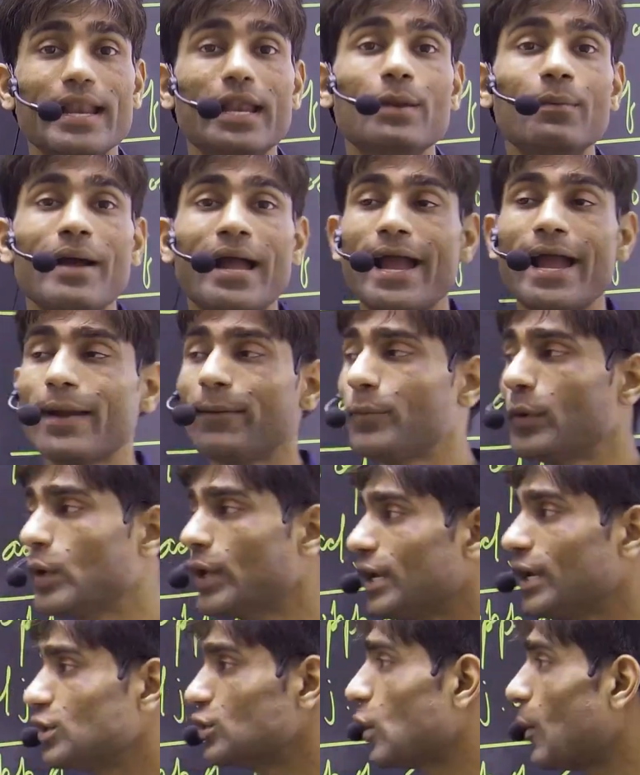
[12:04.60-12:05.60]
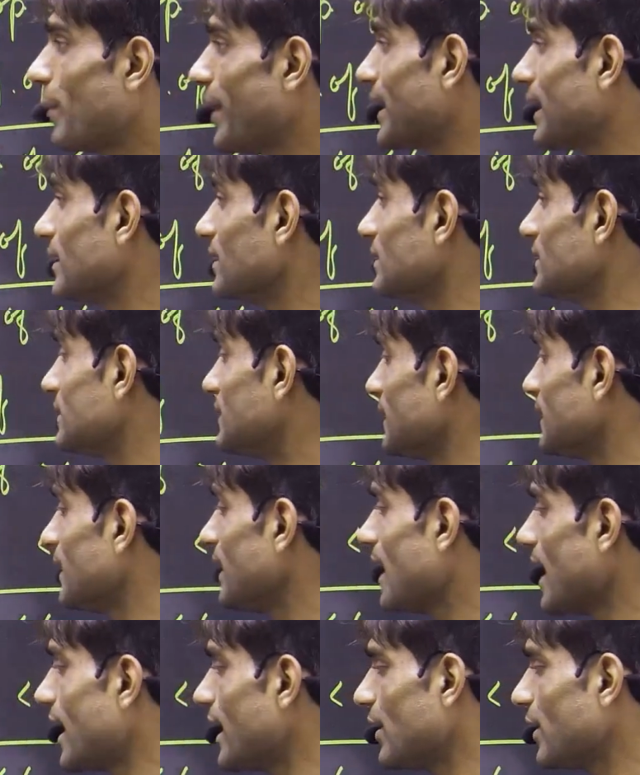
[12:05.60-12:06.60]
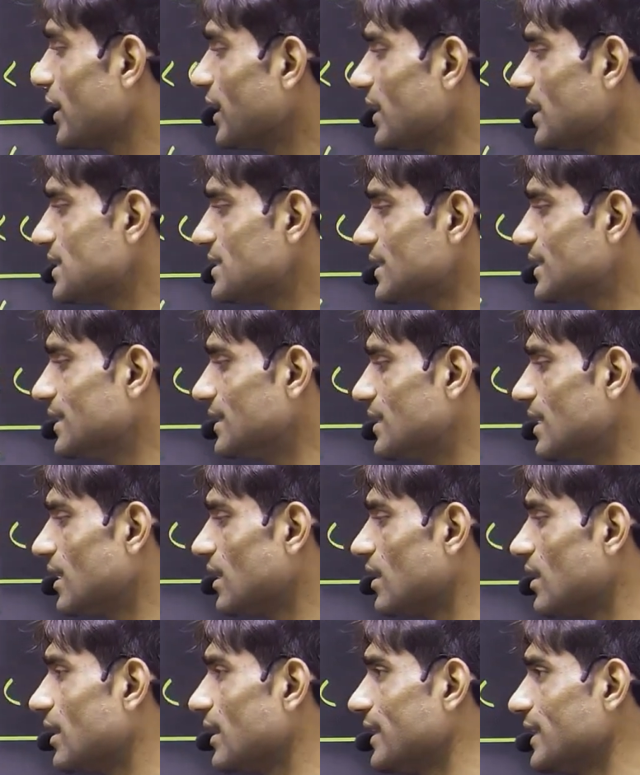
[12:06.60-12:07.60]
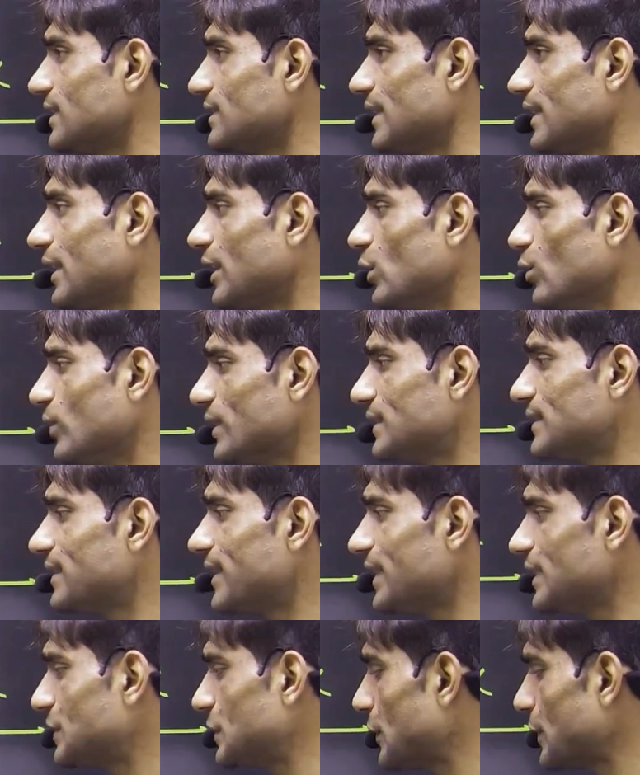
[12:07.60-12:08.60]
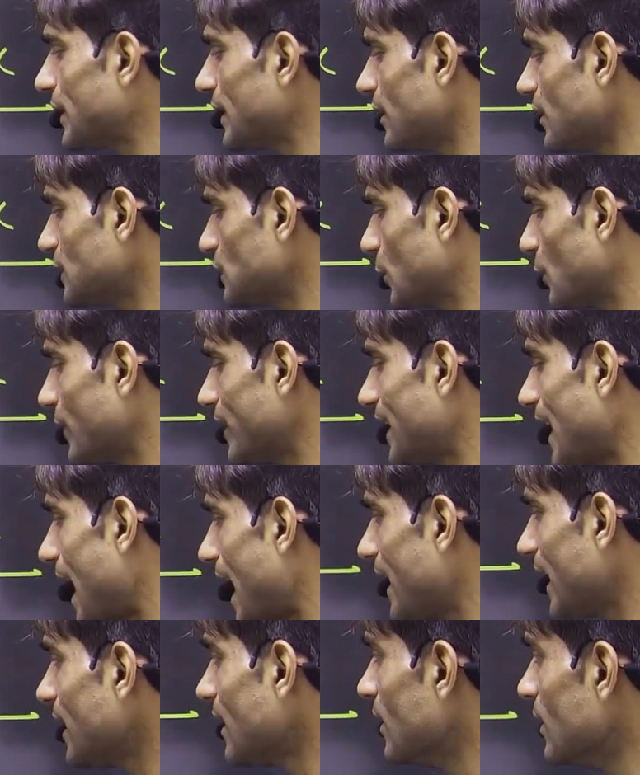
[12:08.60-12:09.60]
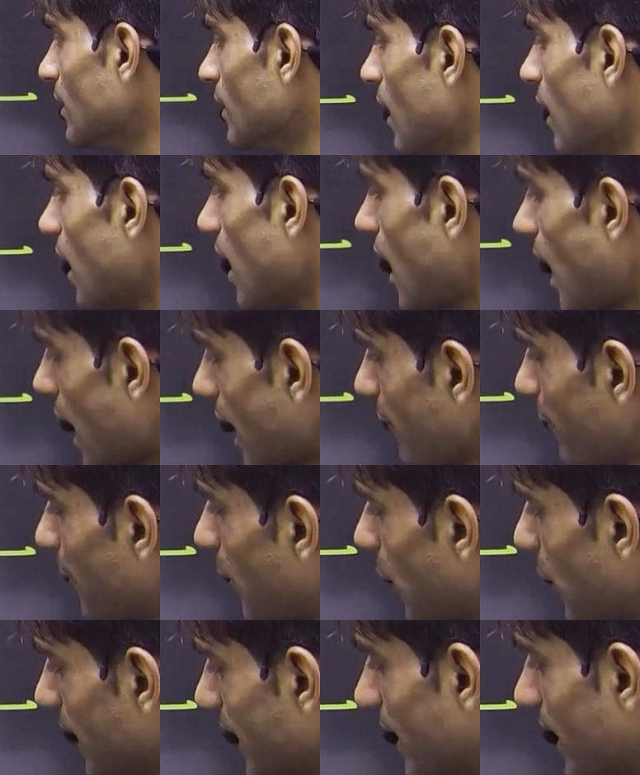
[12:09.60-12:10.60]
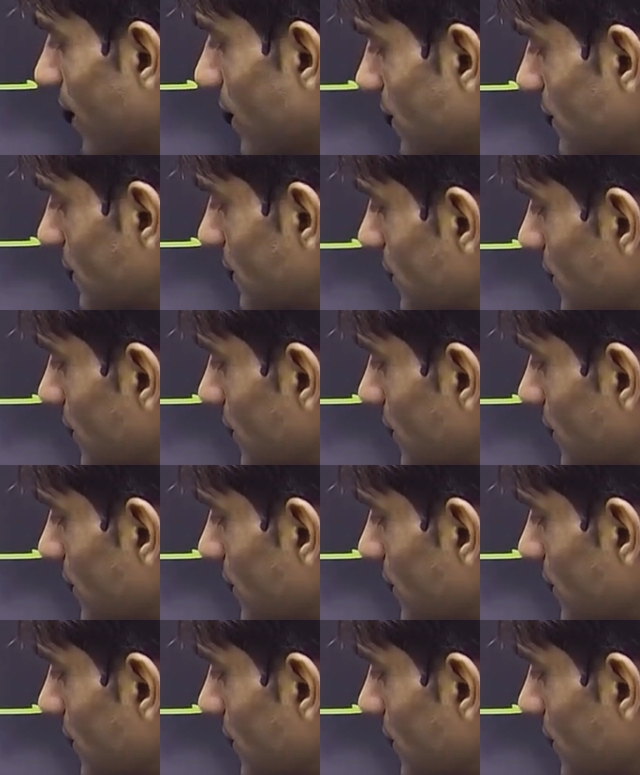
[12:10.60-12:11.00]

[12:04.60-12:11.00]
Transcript: by hypotenuse of angle C, and it is the inverse ratio here. So we write hypotenuse